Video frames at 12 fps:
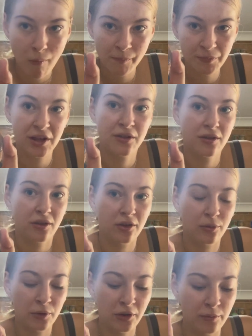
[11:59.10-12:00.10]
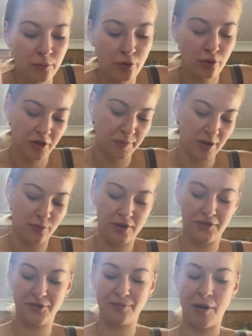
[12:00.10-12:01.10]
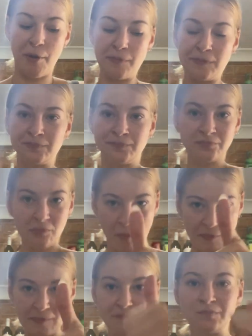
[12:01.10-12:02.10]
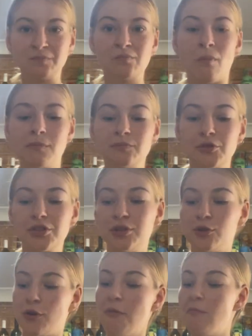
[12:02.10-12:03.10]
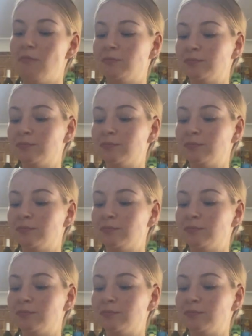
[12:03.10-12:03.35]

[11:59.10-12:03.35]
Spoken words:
I think this is one of the more crispier ones, but still good.